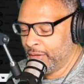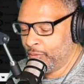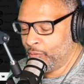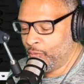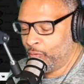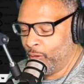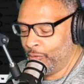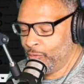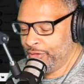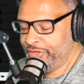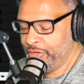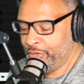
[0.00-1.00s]
What
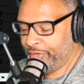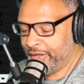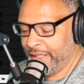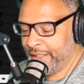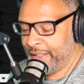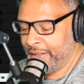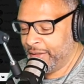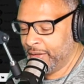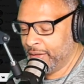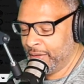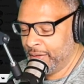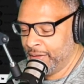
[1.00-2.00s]
was you thinking?
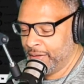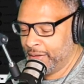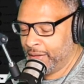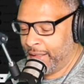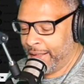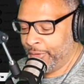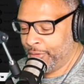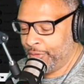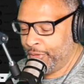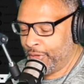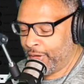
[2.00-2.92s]
I don't know.